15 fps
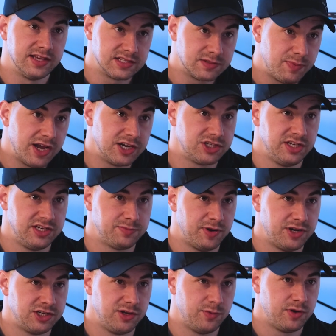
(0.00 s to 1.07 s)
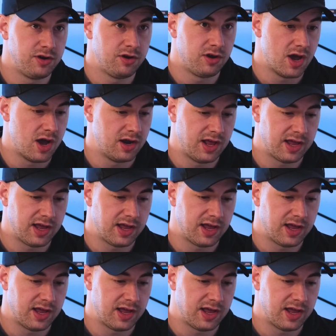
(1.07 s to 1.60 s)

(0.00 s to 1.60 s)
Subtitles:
especially when you're young.